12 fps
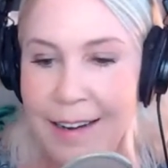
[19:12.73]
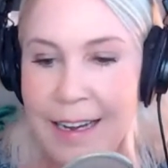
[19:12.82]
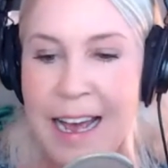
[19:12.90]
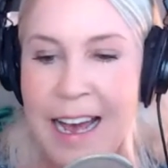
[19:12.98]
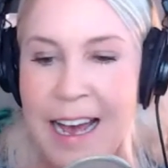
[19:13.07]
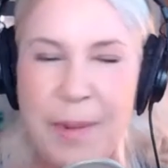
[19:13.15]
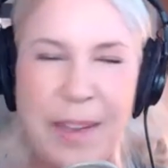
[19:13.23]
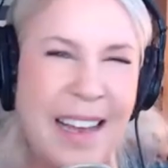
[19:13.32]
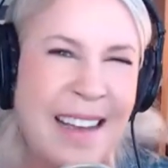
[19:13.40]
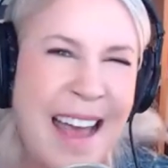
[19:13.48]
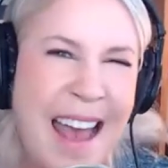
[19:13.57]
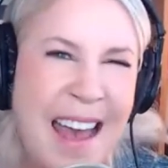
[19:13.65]
And I'd be
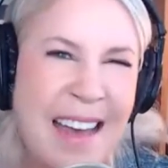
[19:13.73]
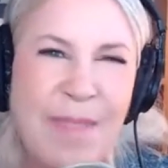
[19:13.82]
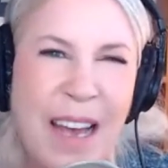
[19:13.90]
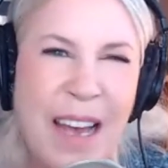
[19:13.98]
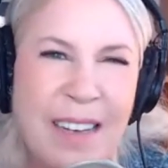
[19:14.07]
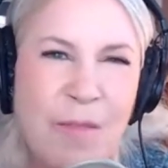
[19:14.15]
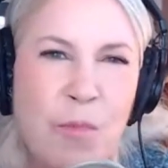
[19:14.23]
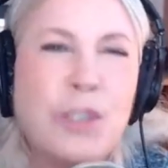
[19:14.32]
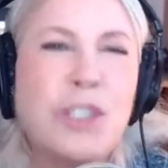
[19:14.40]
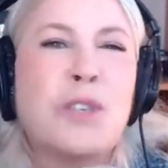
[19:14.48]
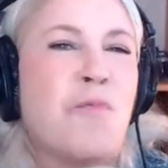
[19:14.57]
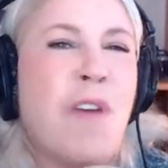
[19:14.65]
like, eh, they, we'll
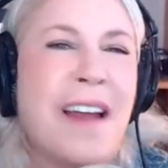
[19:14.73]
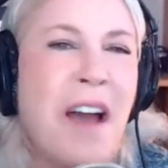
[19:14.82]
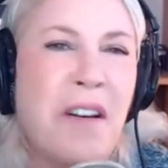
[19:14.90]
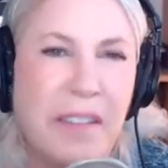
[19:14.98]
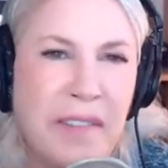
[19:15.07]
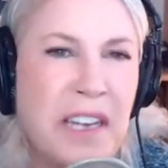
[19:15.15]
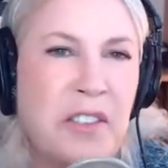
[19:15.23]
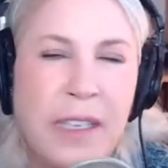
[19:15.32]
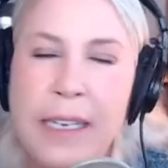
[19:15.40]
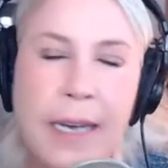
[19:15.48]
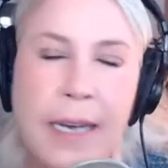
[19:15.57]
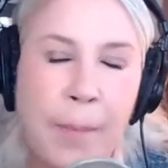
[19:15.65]
just run out
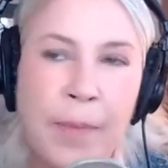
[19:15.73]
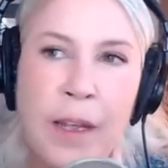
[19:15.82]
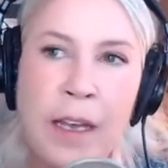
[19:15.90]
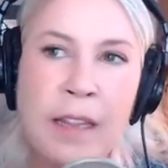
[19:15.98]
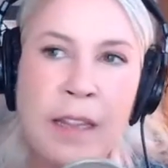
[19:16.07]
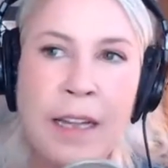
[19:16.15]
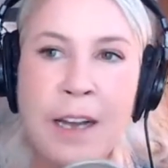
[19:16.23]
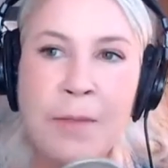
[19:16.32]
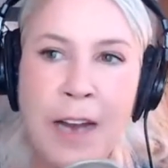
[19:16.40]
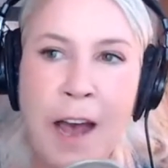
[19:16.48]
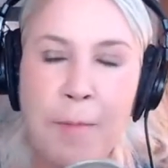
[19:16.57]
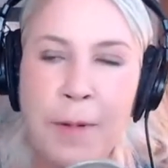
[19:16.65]
eventually. No, that's not
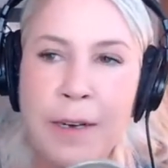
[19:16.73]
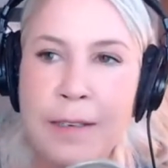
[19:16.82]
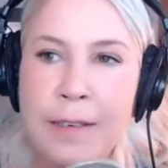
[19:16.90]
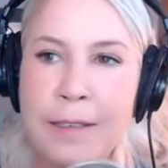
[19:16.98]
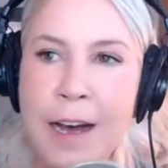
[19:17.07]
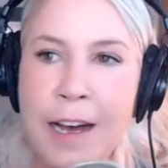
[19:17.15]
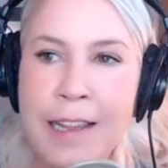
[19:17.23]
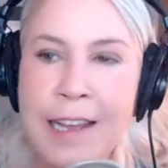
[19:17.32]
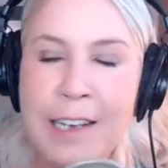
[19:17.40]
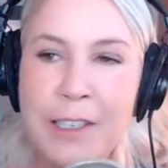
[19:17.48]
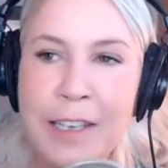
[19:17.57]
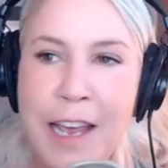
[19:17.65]
what happened. Uh,
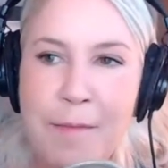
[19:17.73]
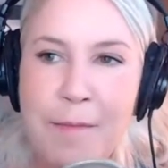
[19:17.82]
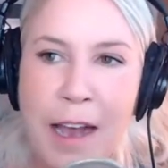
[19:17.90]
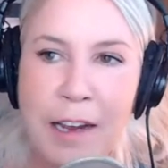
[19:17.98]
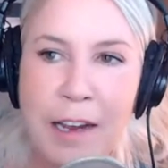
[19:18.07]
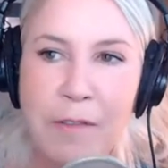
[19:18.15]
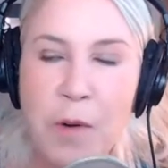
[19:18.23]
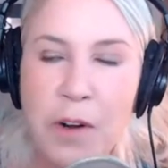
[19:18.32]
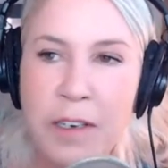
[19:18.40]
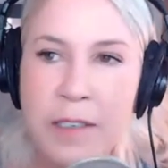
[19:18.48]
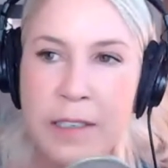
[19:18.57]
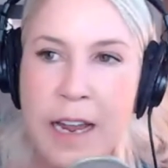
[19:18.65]
they just came back in
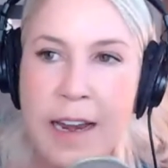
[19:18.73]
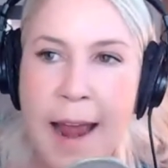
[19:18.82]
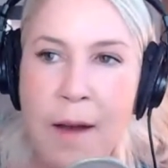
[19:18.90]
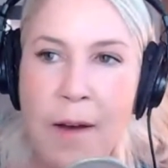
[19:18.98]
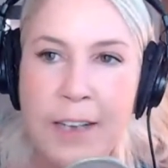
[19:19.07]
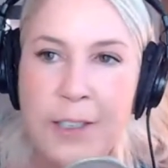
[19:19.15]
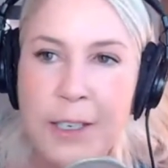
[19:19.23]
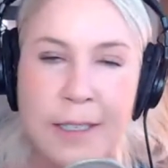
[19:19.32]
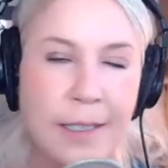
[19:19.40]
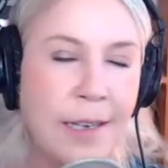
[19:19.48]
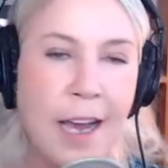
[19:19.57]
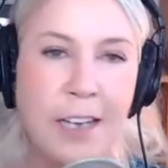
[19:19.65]
force. And now I
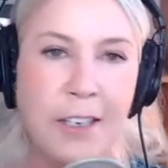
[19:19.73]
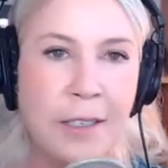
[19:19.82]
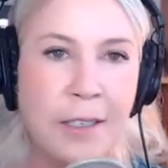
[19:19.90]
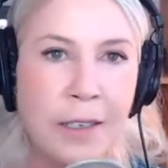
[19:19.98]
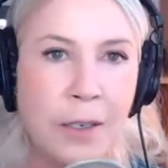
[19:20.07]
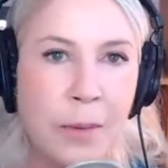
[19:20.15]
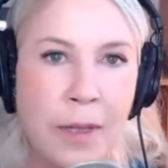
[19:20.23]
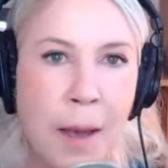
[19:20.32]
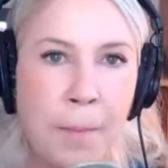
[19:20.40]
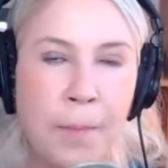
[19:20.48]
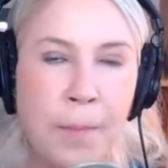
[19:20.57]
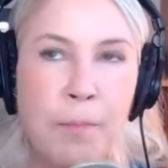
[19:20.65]
just, I just deal with them.